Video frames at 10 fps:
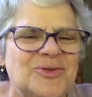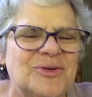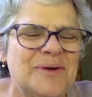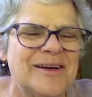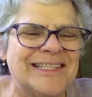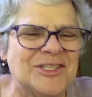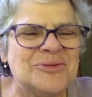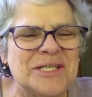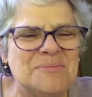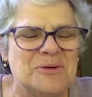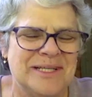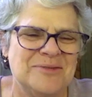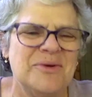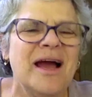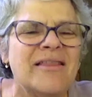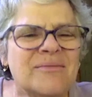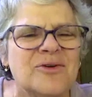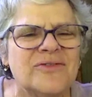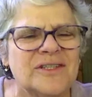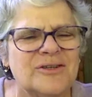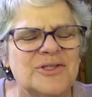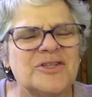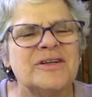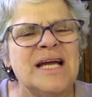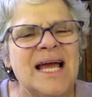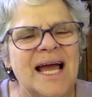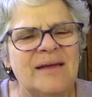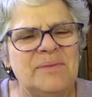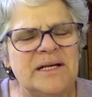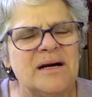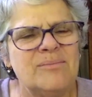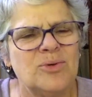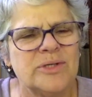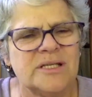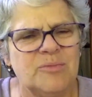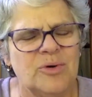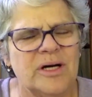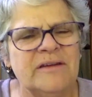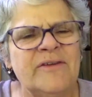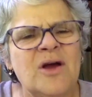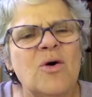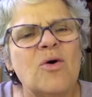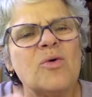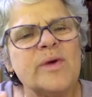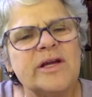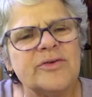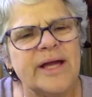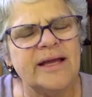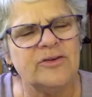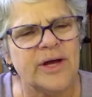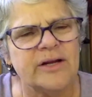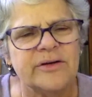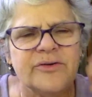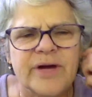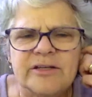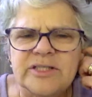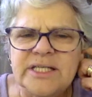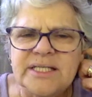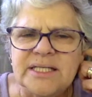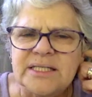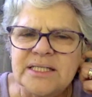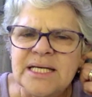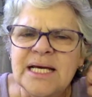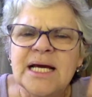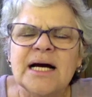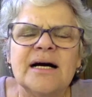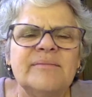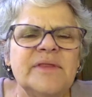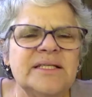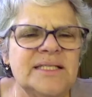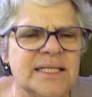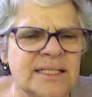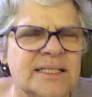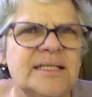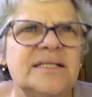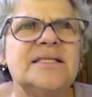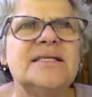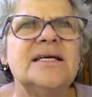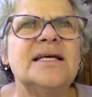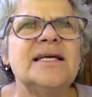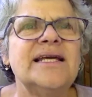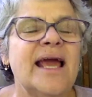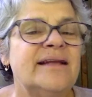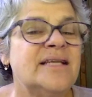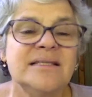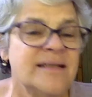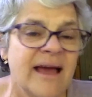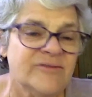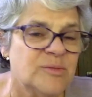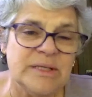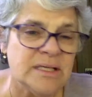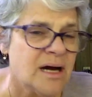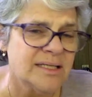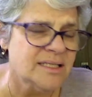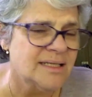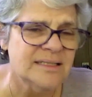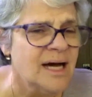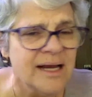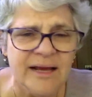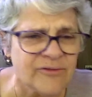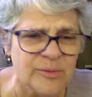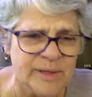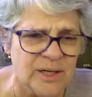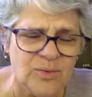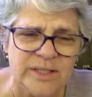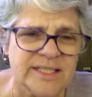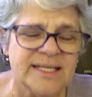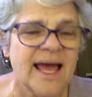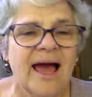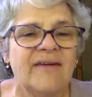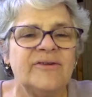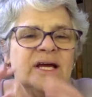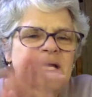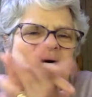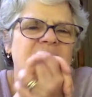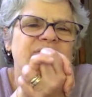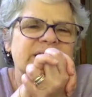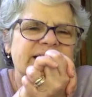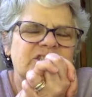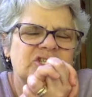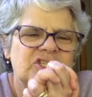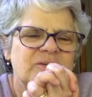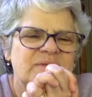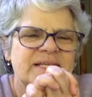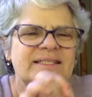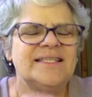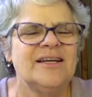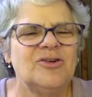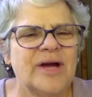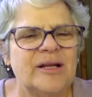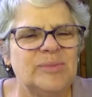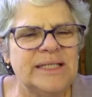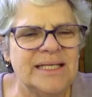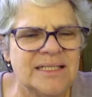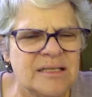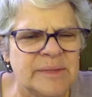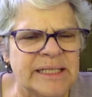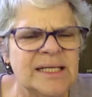we're at choice points. We either move closer and become more supportive, or we create greater and greater distance. The distance doesn't have to be toxic. Not everybody wants to have a relationship that's incredibly intimate.